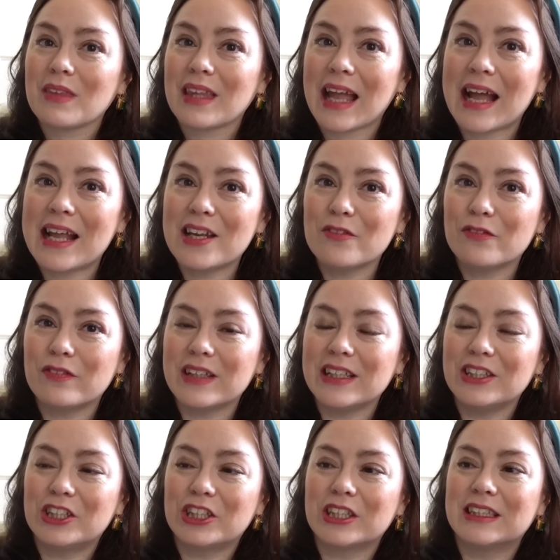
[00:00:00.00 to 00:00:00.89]
And it
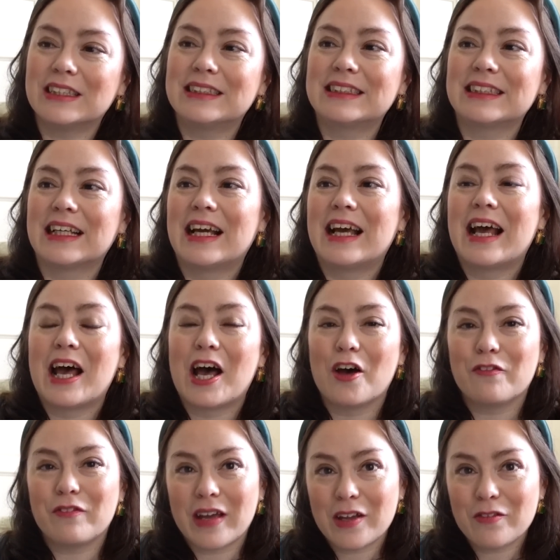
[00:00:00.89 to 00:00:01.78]
features
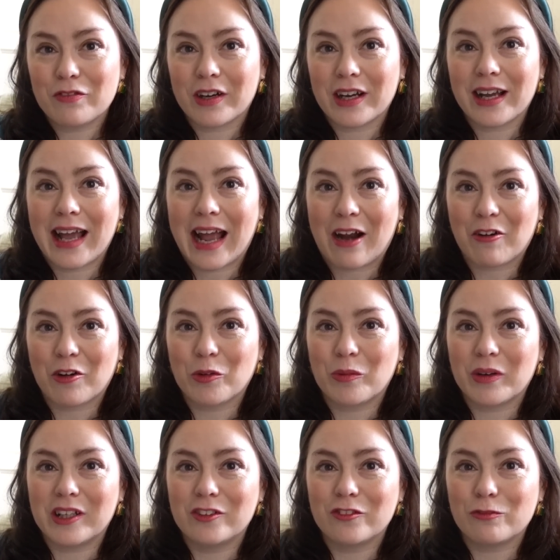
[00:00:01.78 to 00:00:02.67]
a favourite
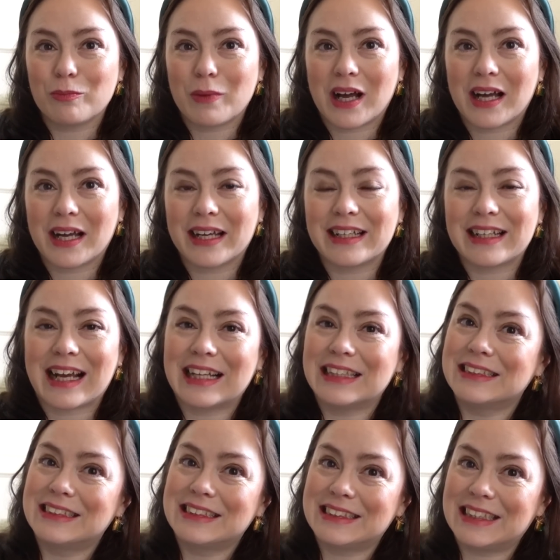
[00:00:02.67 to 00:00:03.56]
heroine of mine,
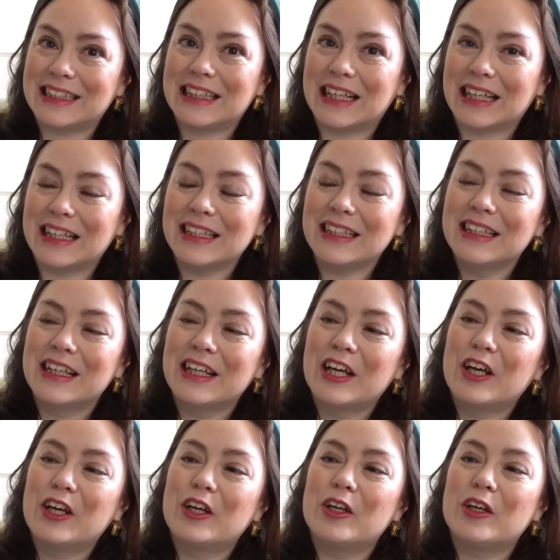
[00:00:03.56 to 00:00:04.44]
Ancilla,
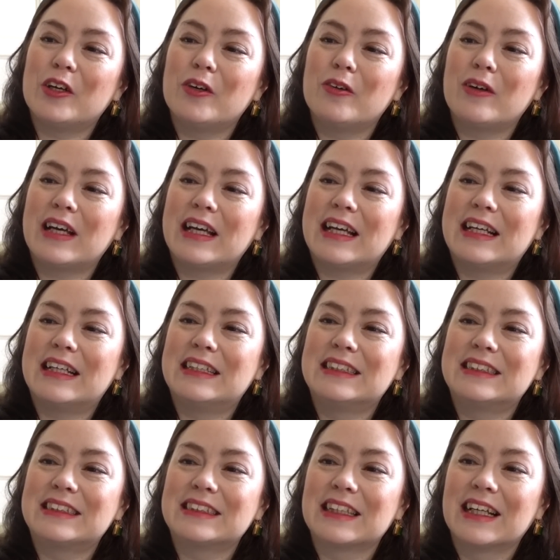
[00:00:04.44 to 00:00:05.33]
who
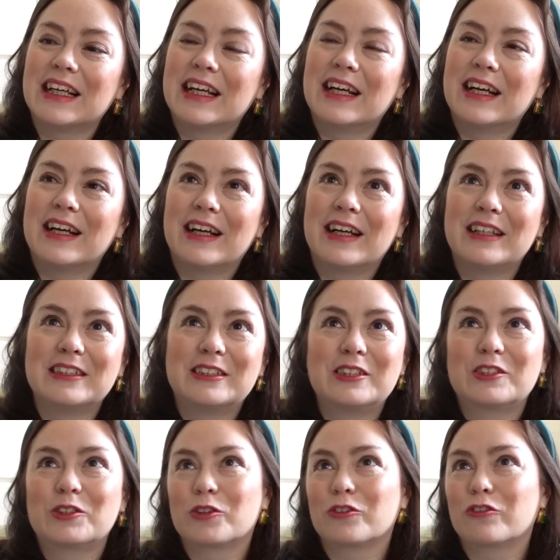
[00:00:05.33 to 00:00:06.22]
is
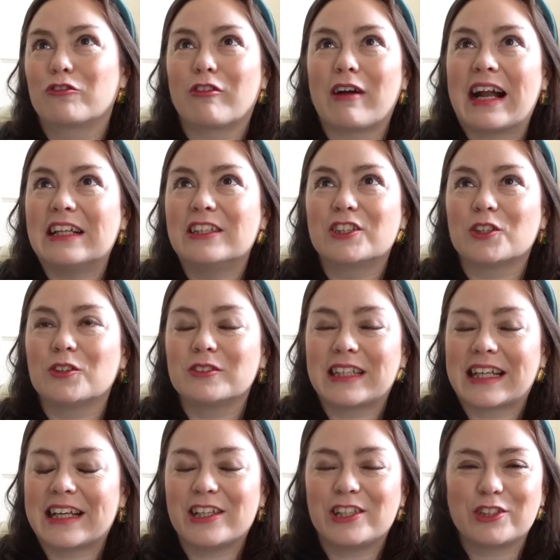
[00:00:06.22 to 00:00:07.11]
the of grand old
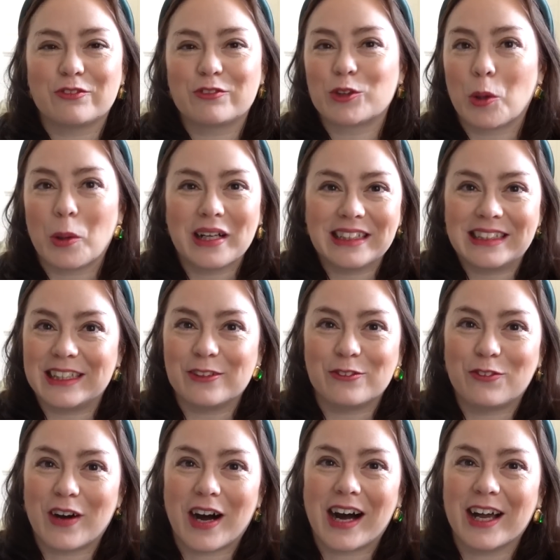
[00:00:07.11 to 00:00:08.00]
age of
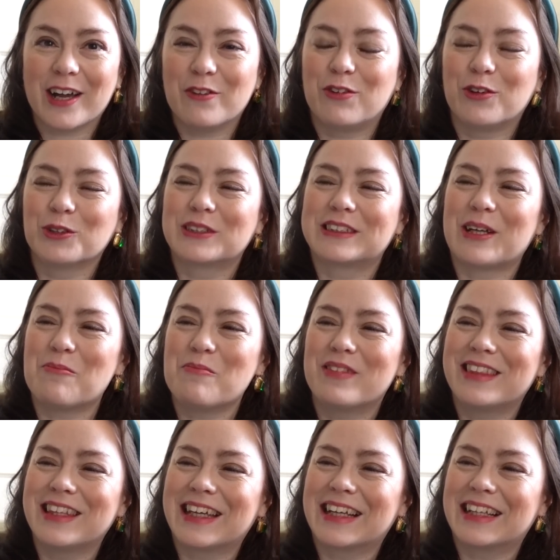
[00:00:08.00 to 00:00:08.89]
25 or
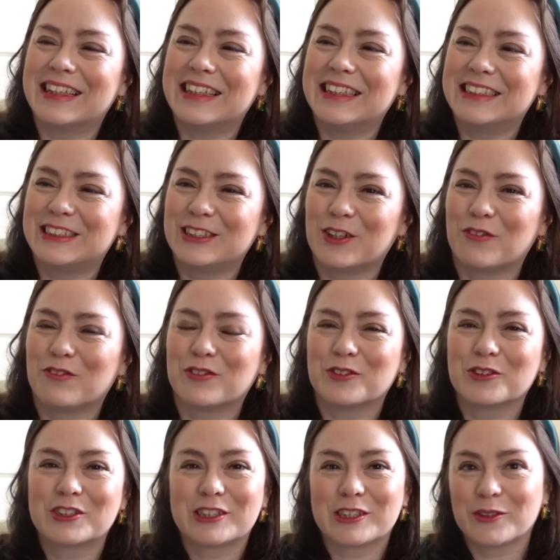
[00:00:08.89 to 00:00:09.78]
something in these
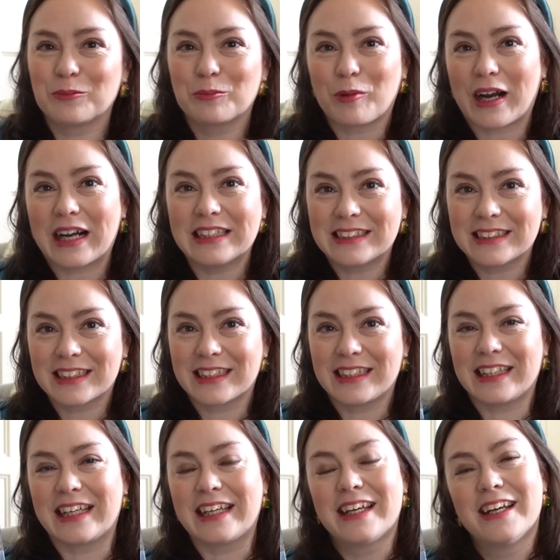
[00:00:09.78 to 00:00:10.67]
novels, so
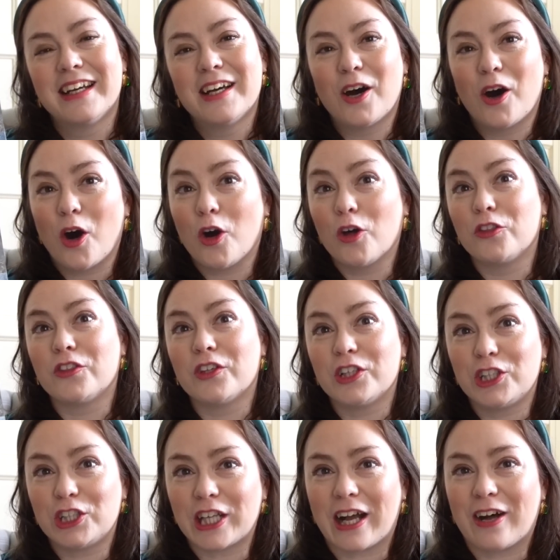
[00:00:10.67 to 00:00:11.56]
practically on the
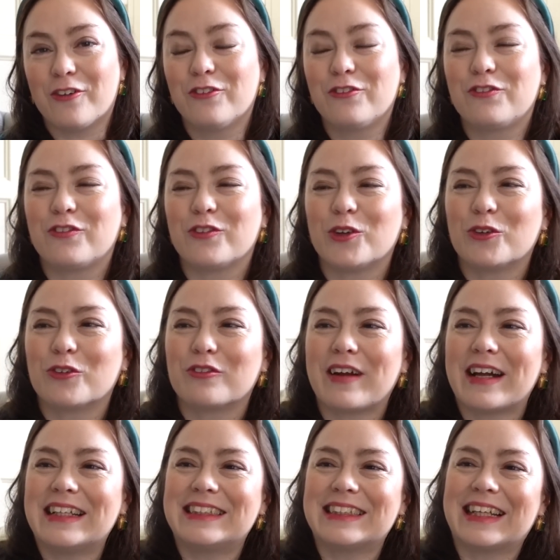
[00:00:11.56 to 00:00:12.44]
shelf
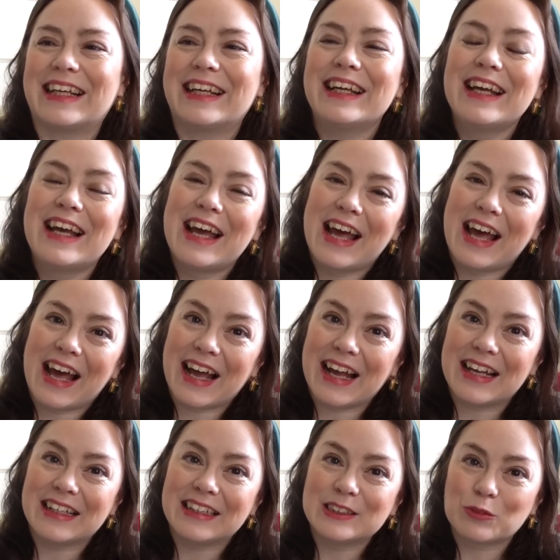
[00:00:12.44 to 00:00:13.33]
already,
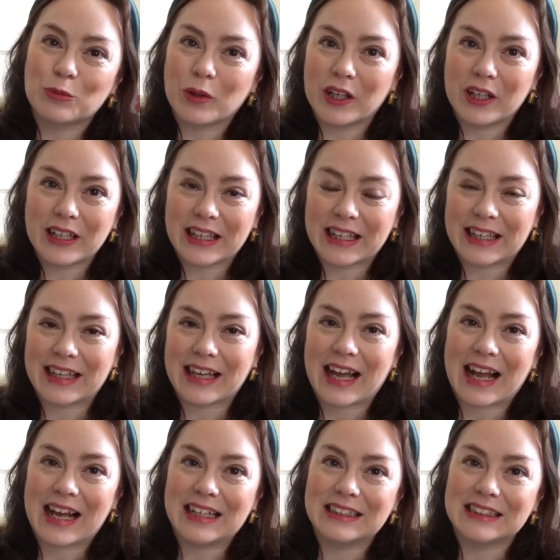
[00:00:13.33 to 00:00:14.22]
and is working
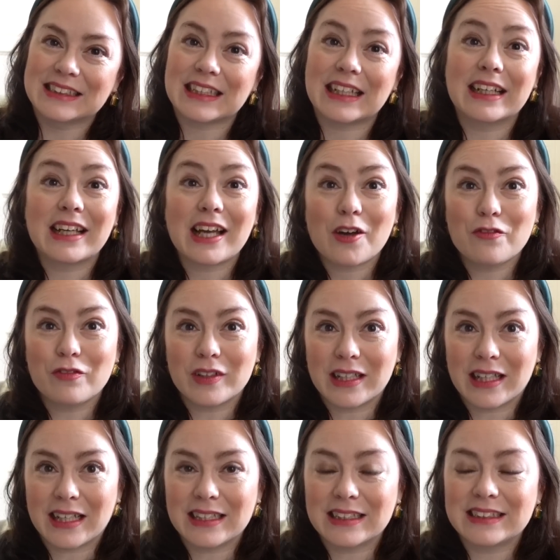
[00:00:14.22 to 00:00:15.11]
as a
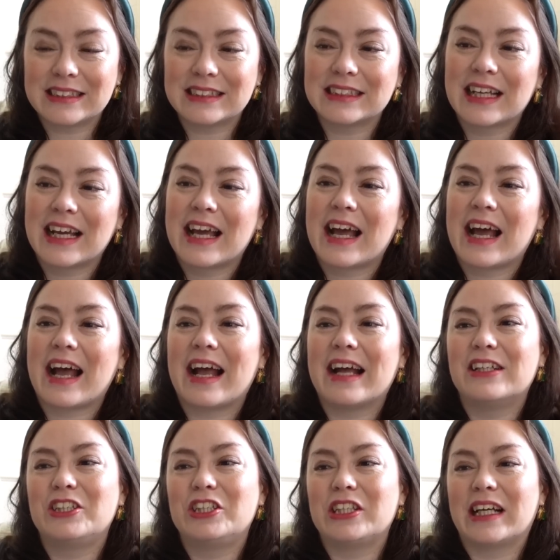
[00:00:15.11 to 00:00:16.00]
governess,
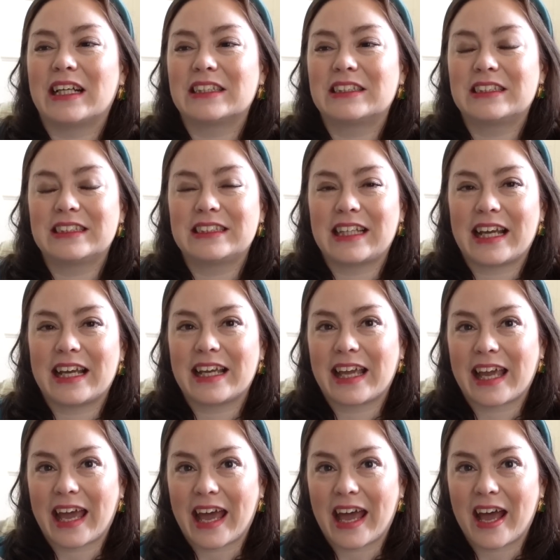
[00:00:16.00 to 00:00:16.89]
and she has to take
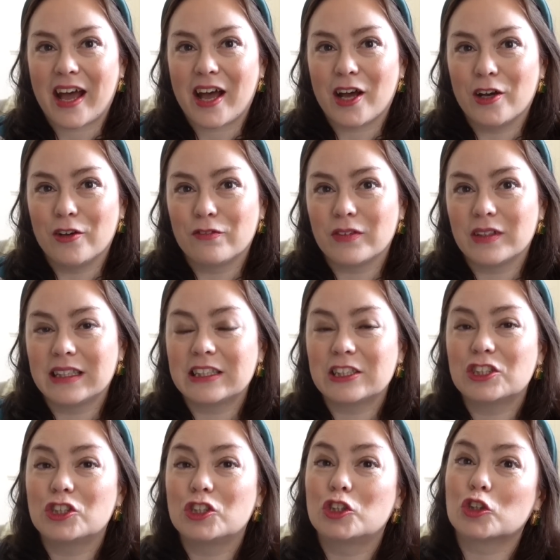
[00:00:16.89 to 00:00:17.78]
care of an
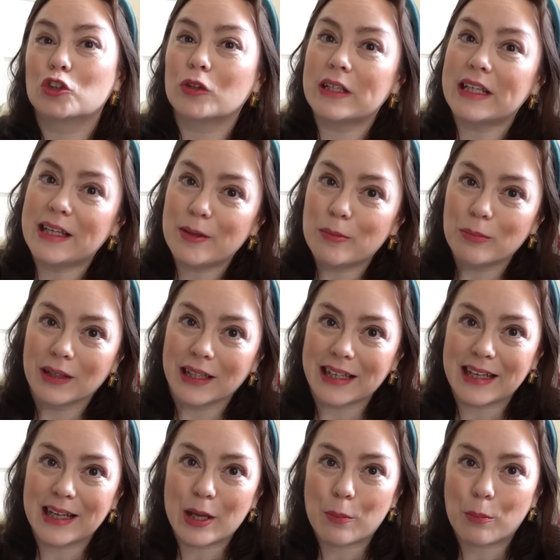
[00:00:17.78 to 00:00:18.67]

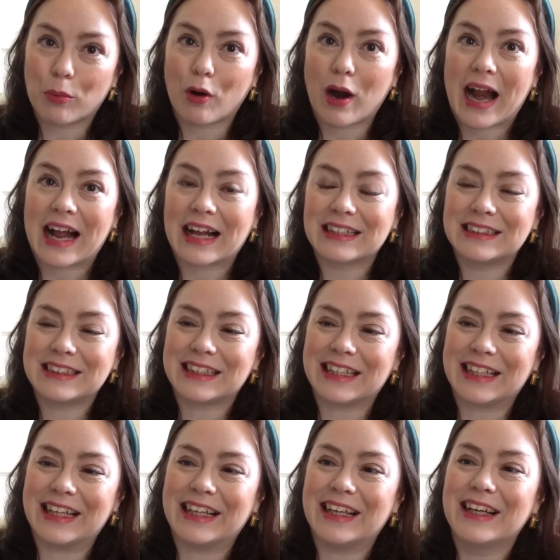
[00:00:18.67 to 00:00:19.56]
extremely
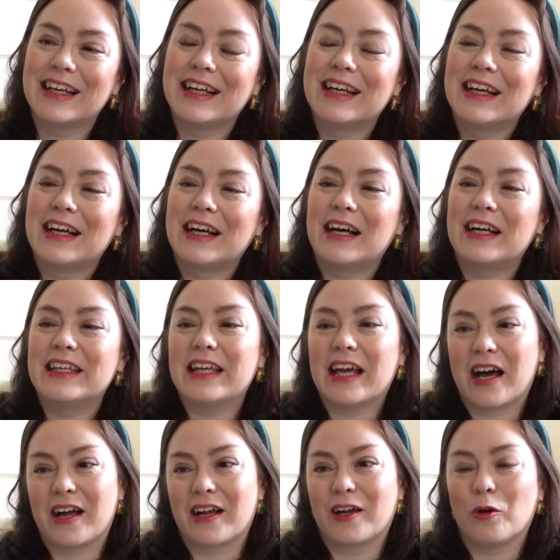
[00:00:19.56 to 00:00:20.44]
bratty
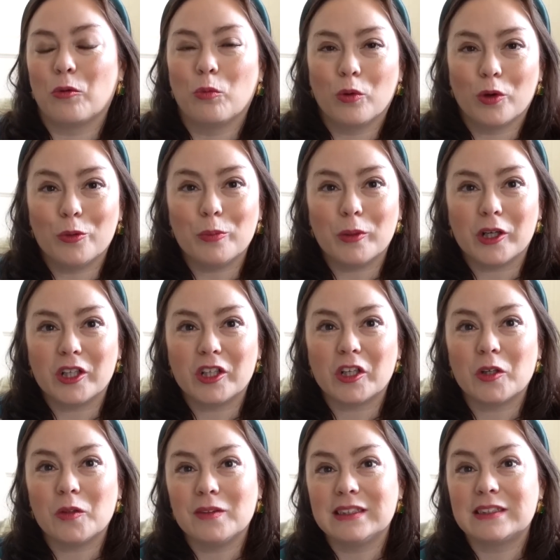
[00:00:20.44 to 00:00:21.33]
young woman
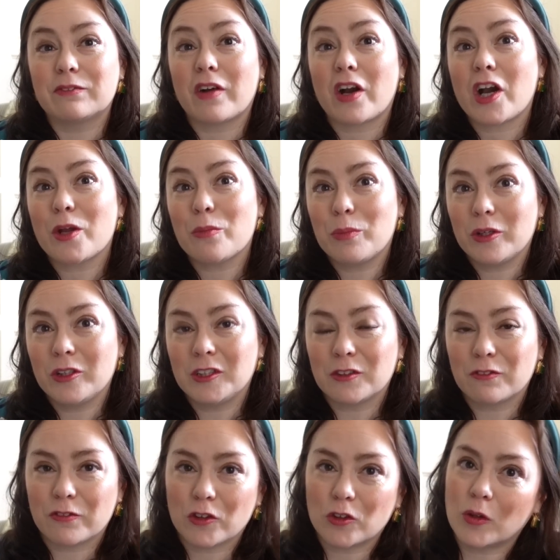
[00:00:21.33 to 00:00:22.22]
who is very
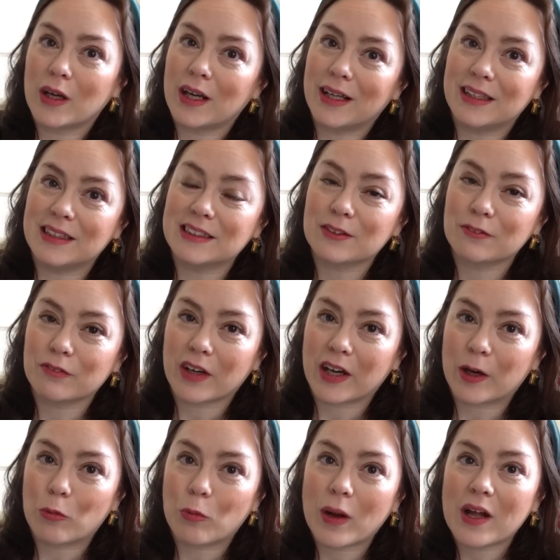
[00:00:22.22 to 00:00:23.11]
beautiful and
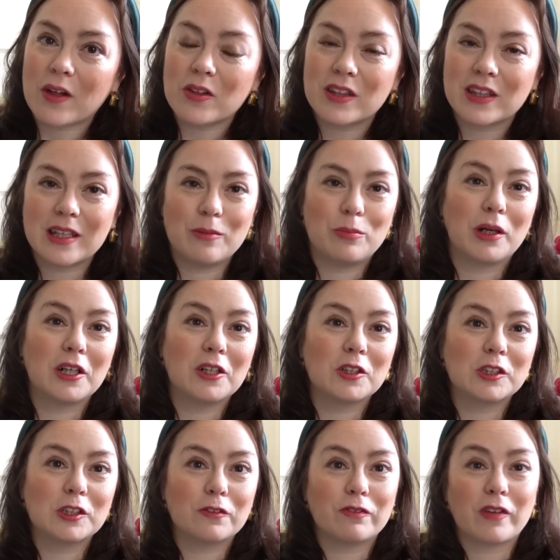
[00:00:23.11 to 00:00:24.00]
very wealthy, but
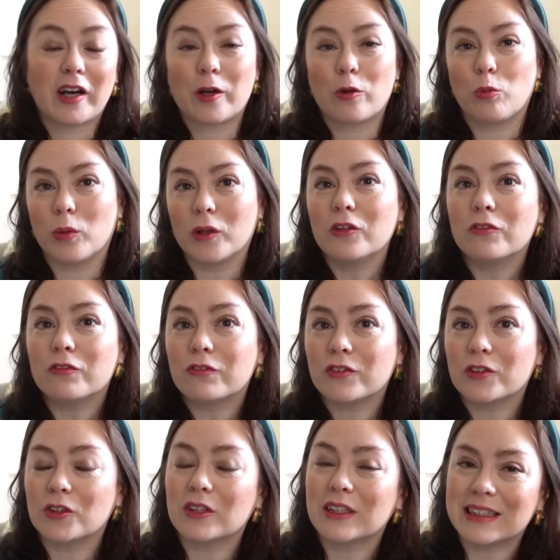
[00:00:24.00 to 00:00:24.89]
also very
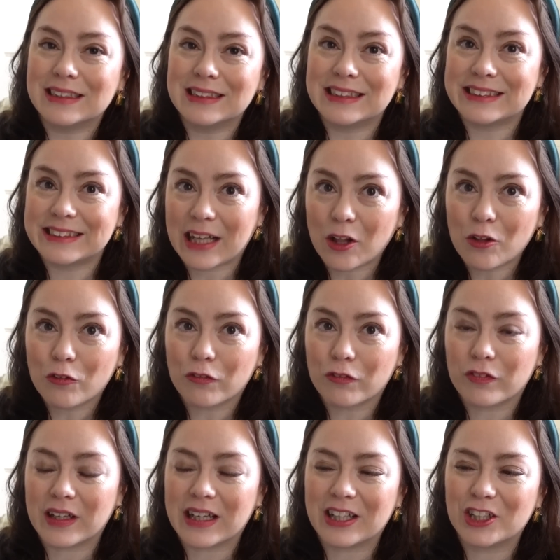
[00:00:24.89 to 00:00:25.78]
willful and
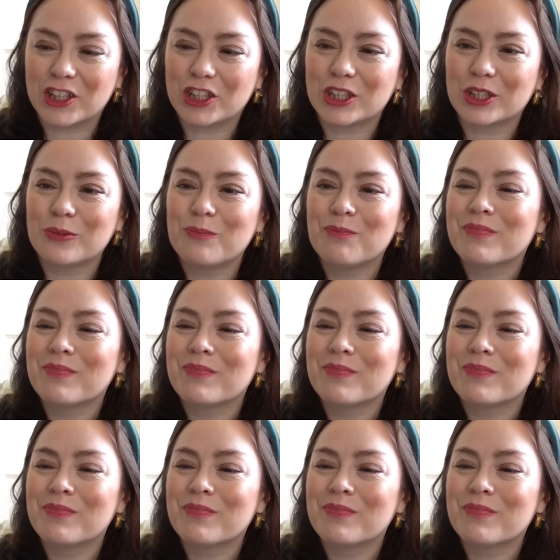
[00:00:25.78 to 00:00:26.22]
selfish.